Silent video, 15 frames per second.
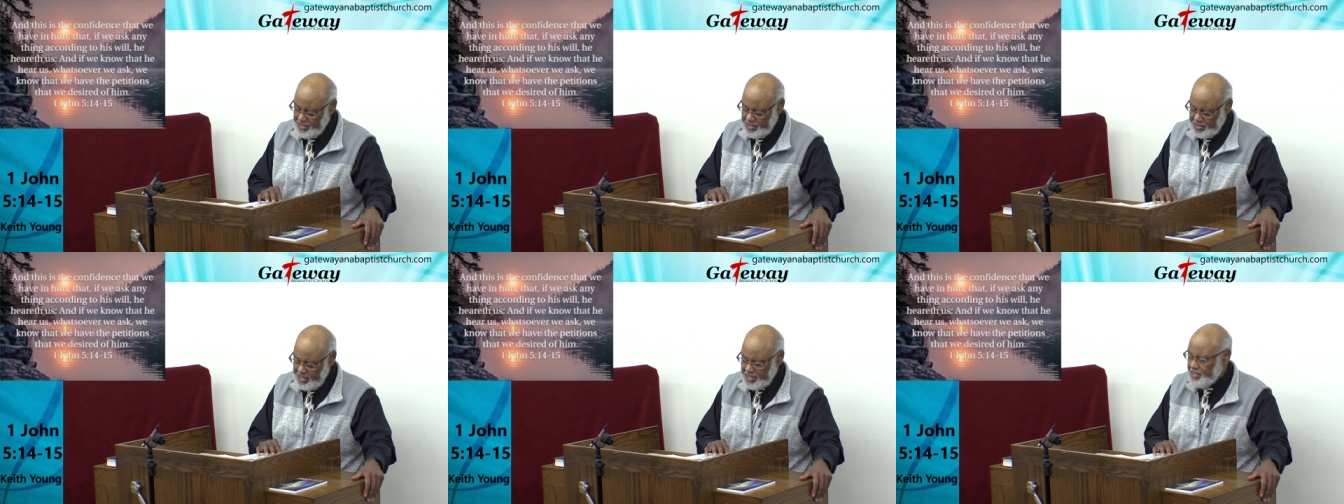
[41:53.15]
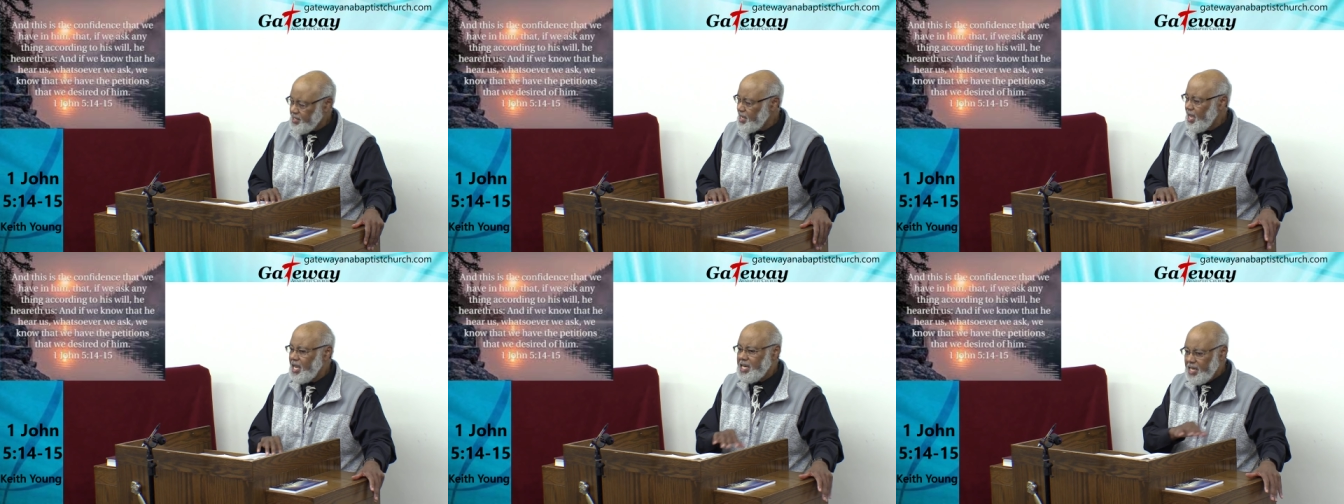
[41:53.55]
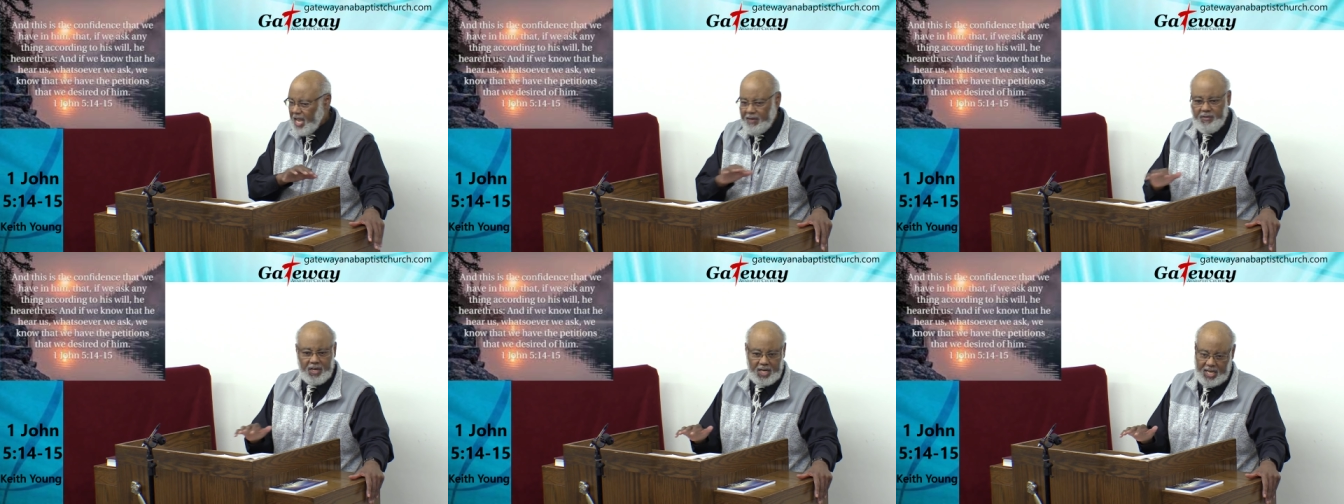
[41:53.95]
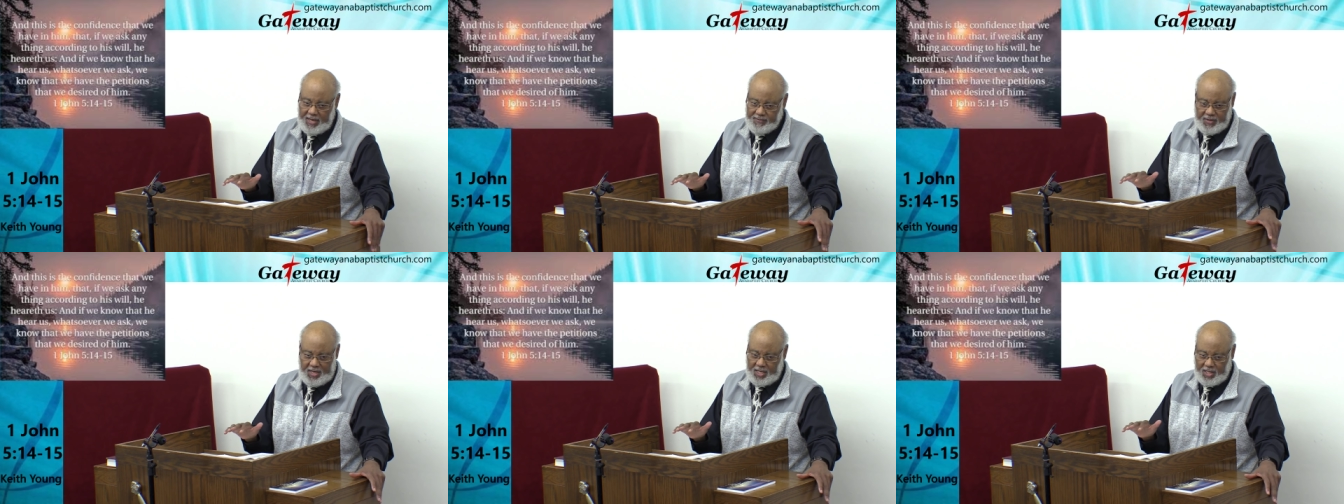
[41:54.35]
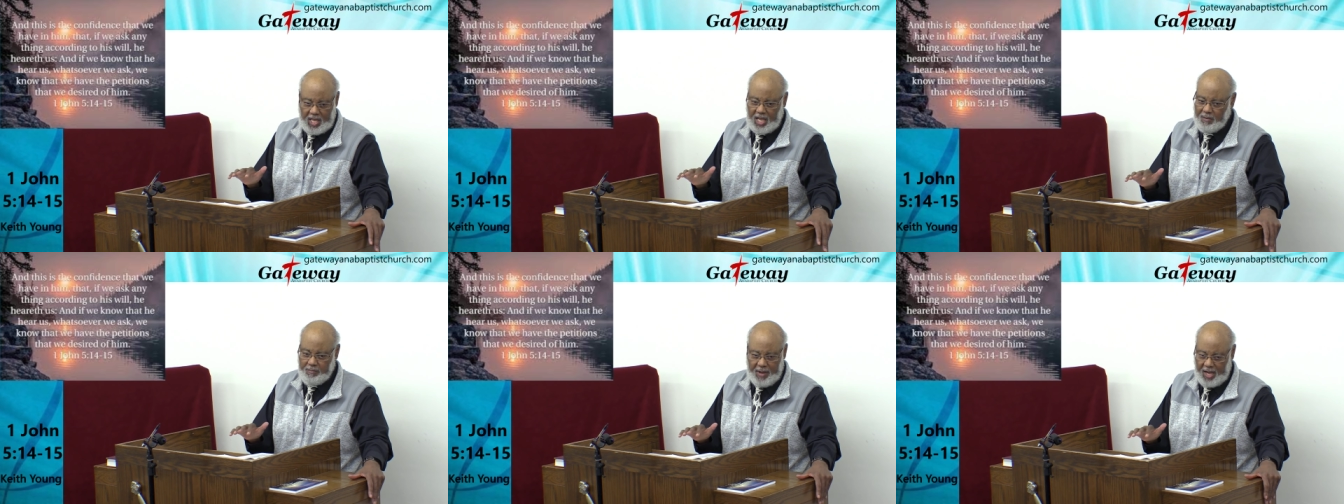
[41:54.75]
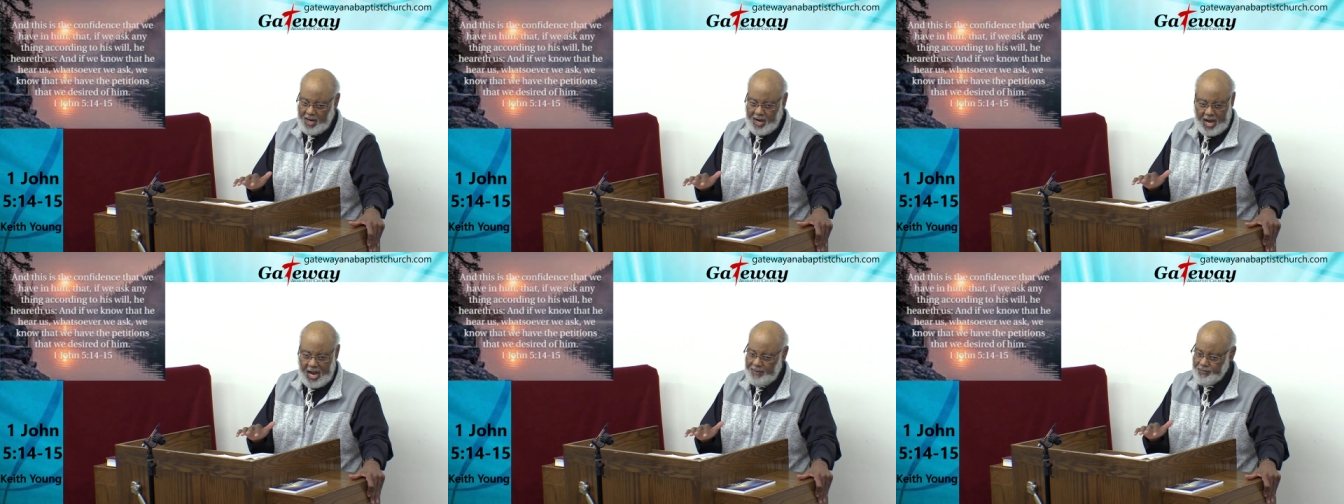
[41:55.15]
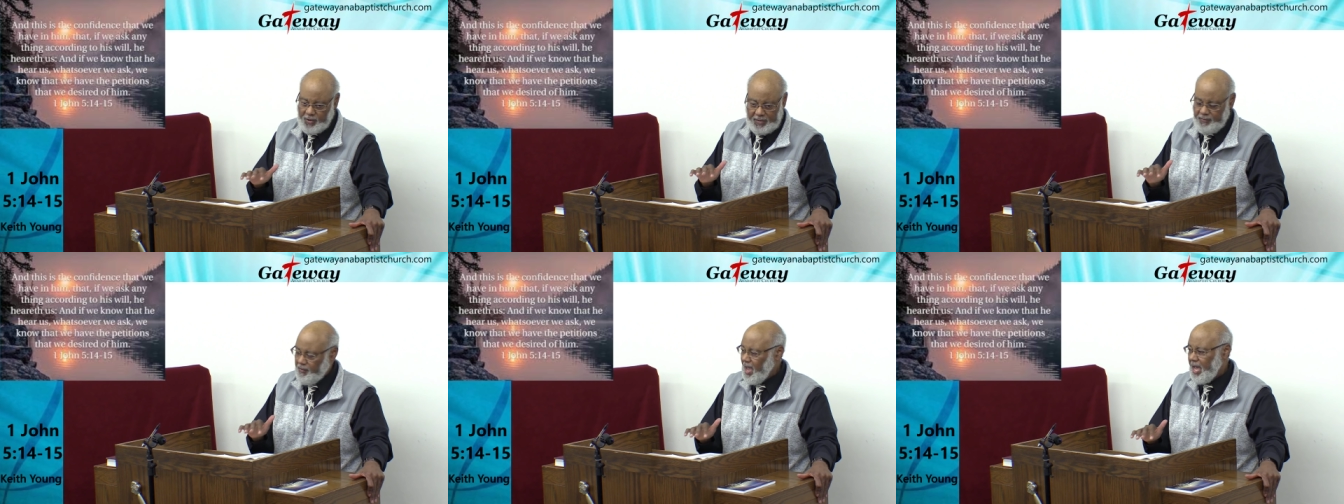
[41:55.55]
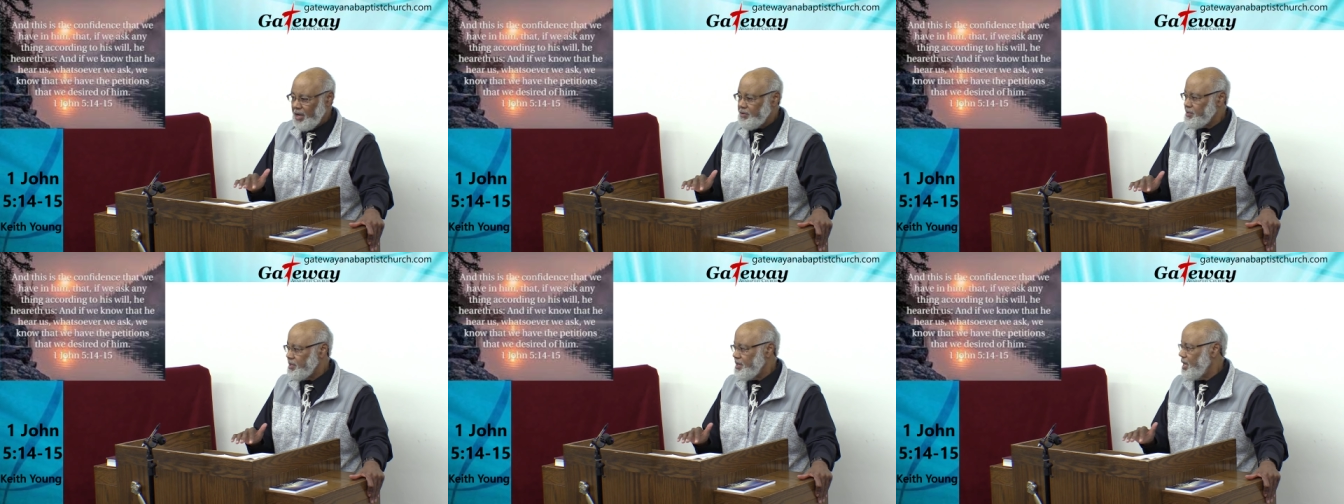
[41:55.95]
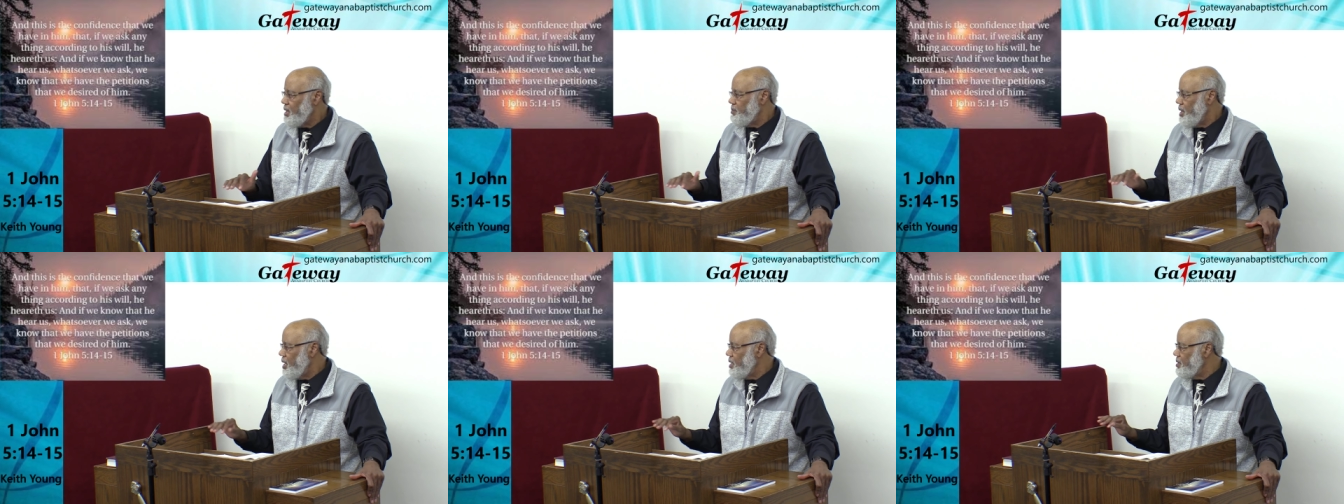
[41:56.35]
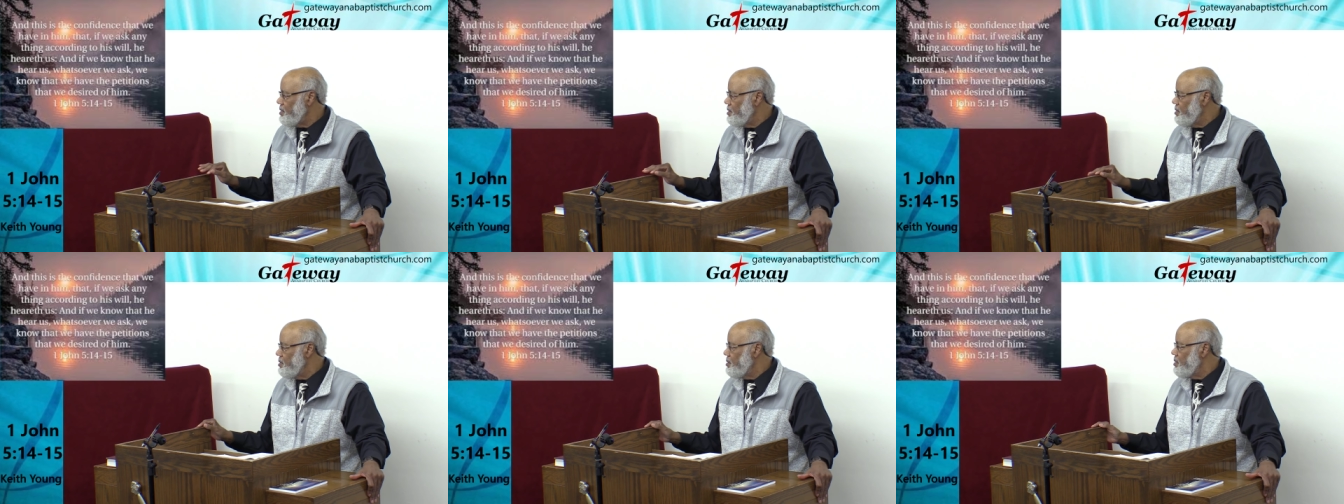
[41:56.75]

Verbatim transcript: he said, sin never leaves anything better after it found it. Amen.